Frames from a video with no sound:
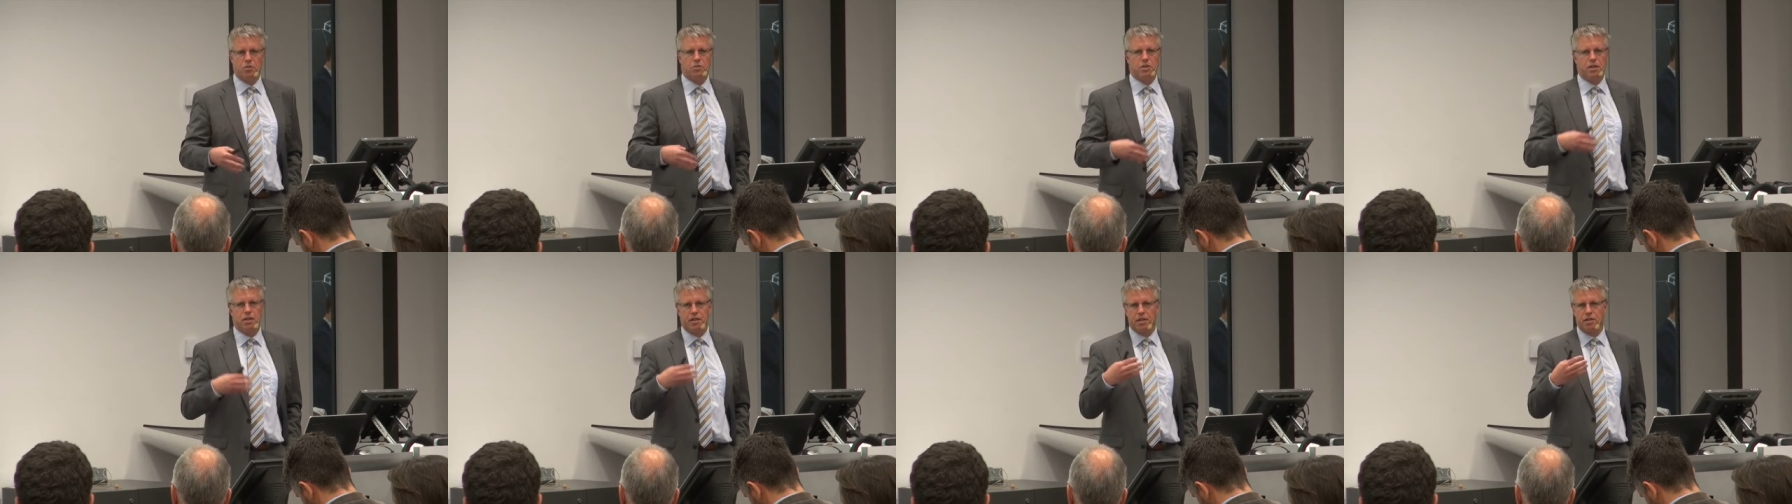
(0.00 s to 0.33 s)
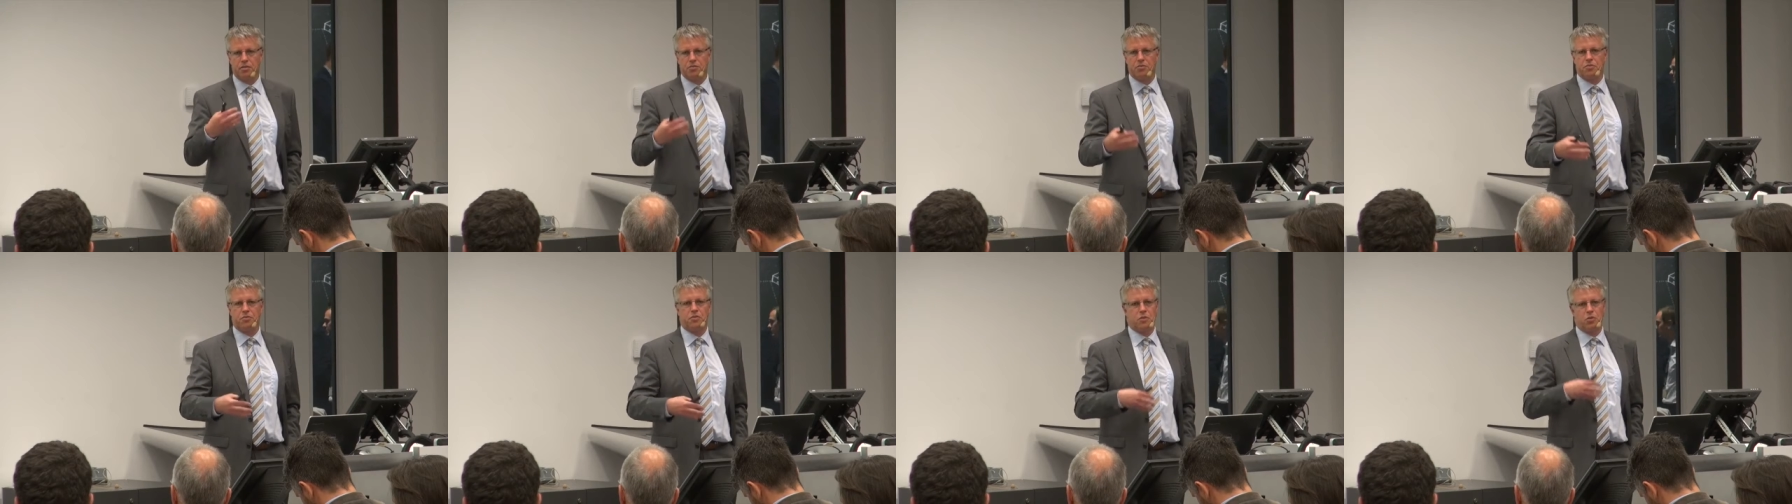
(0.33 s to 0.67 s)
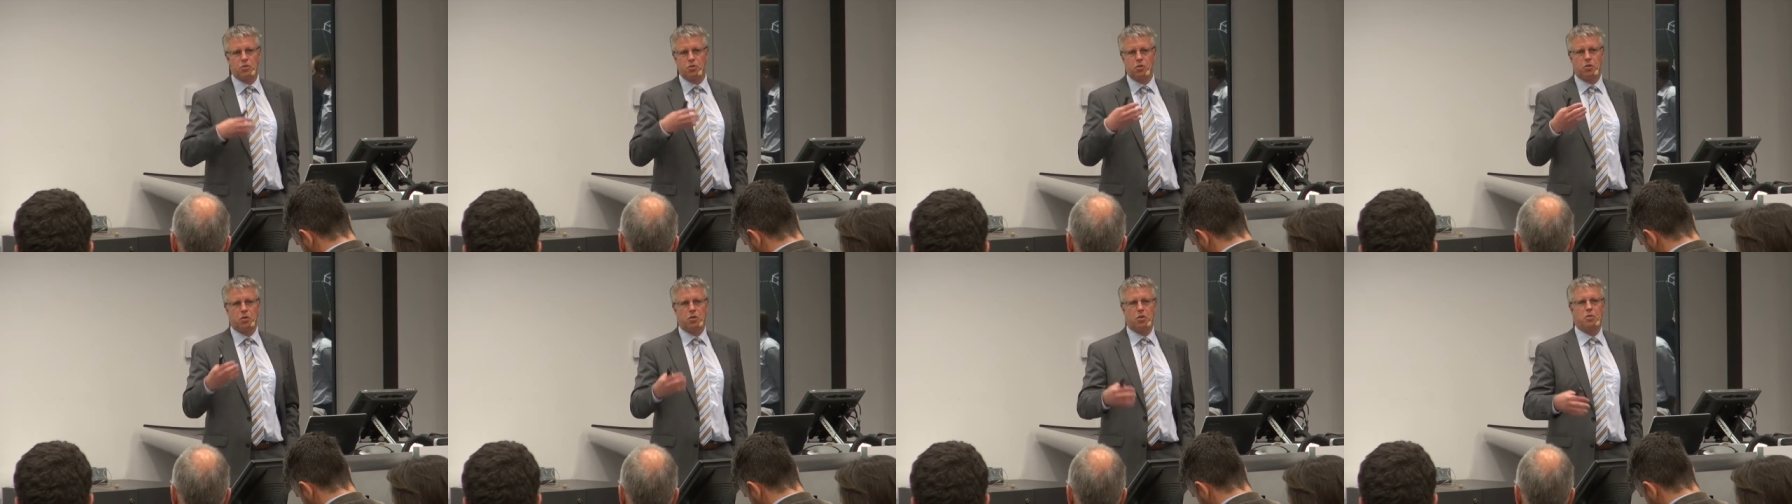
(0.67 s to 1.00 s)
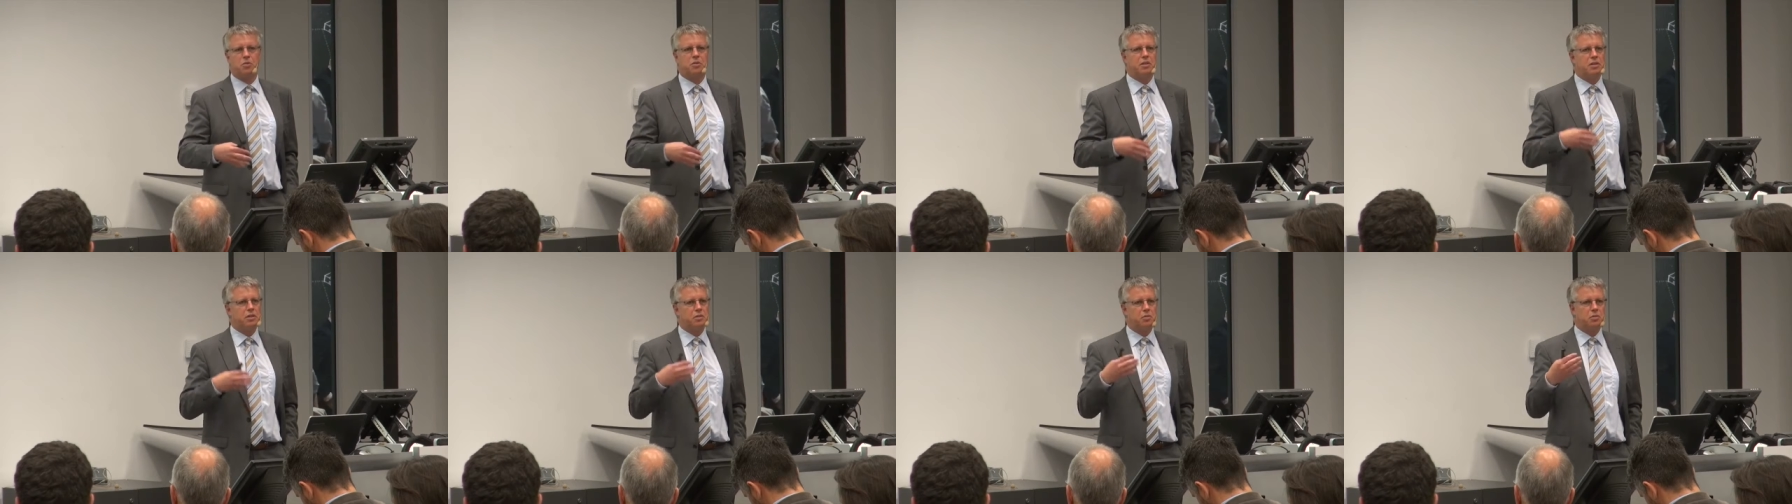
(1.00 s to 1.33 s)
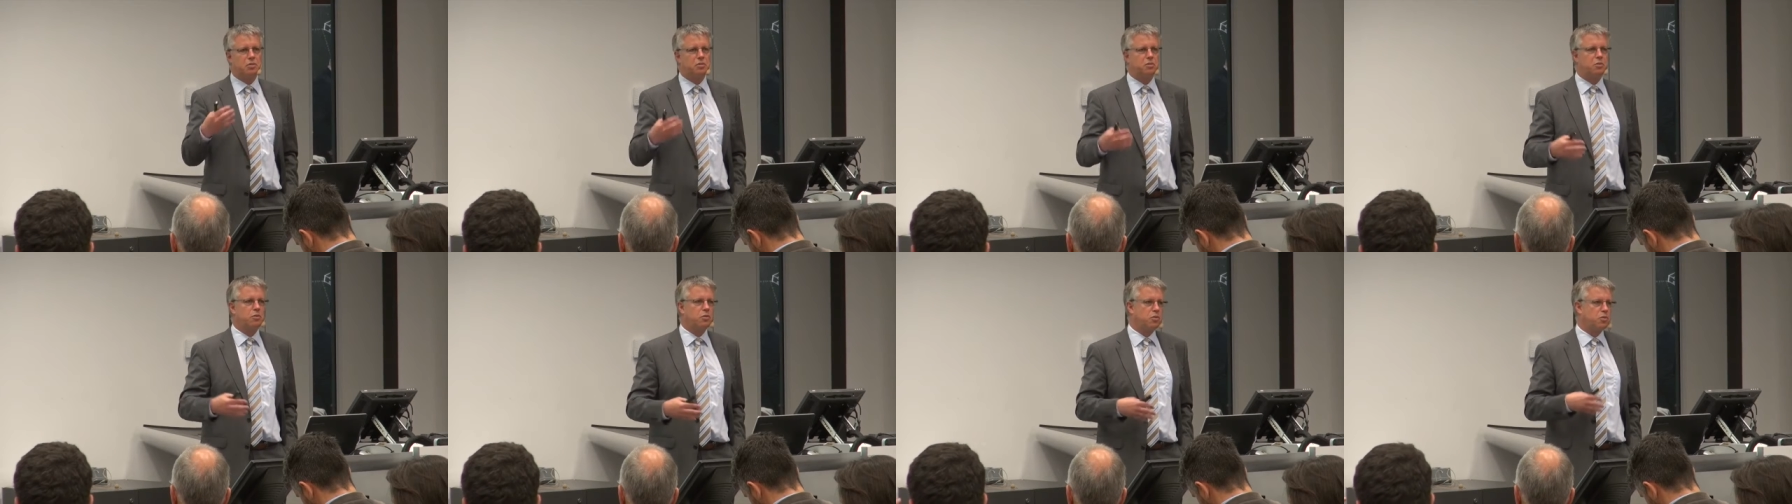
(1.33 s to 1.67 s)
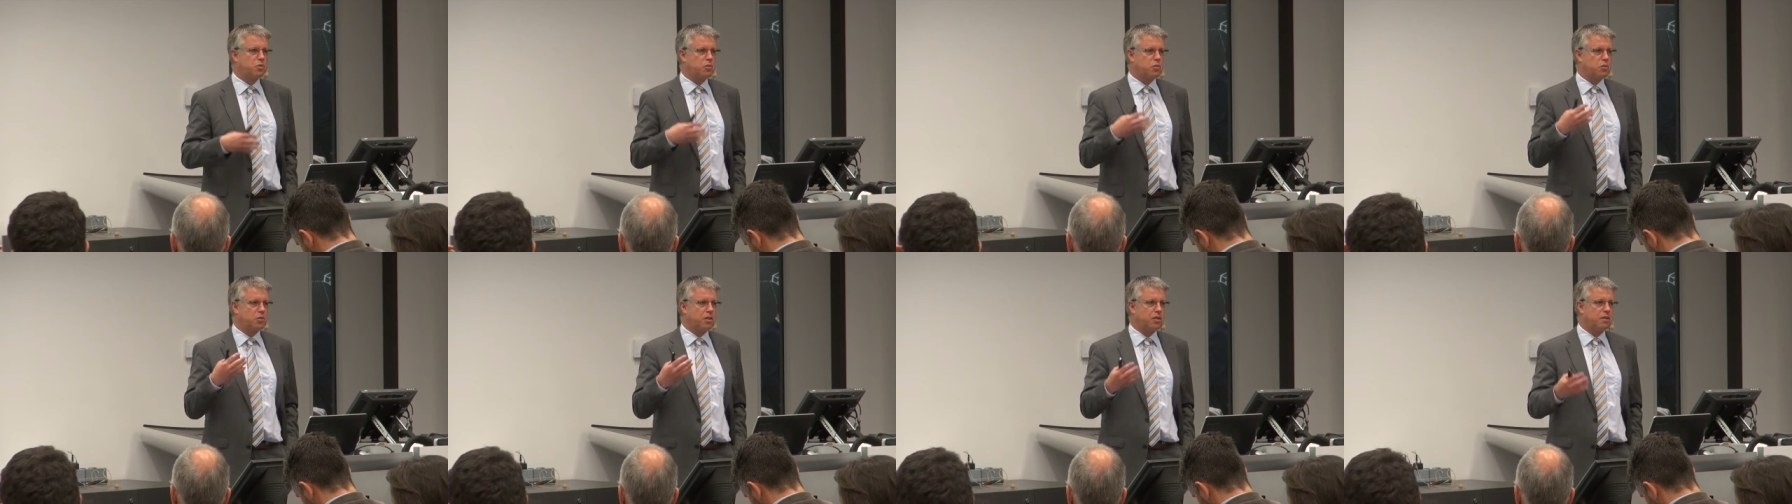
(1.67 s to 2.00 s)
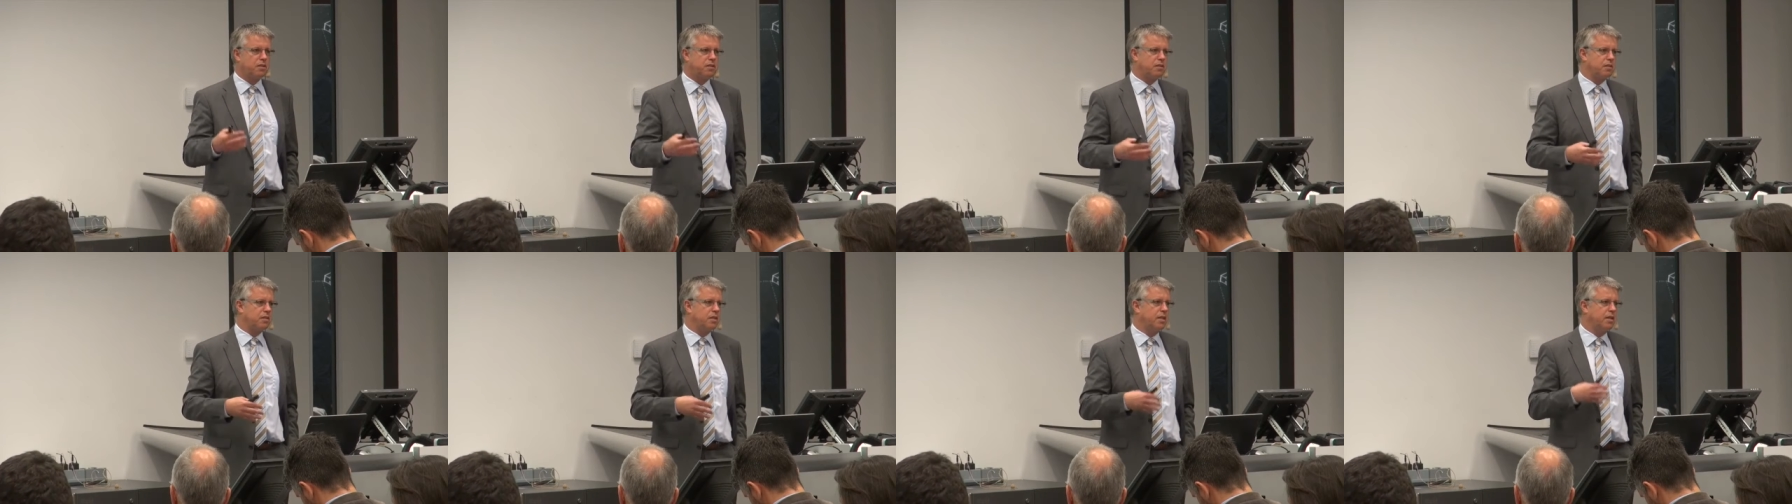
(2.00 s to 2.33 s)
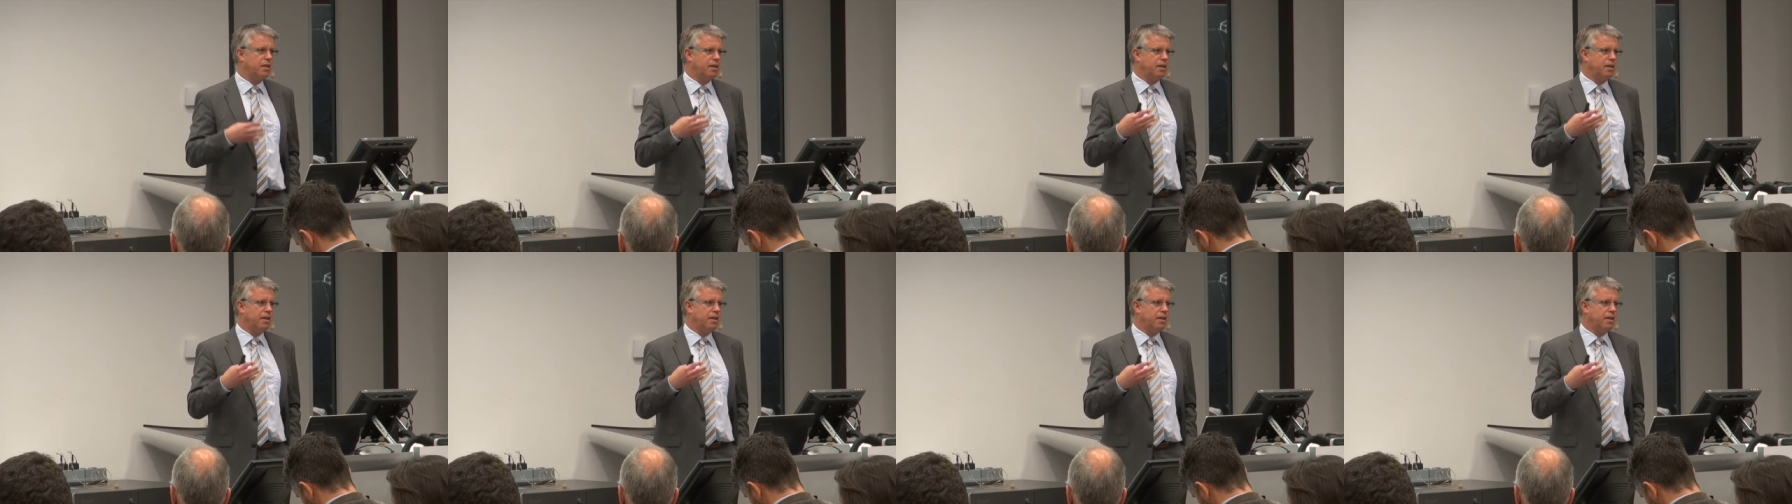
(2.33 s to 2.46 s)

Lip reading: don't have to go through these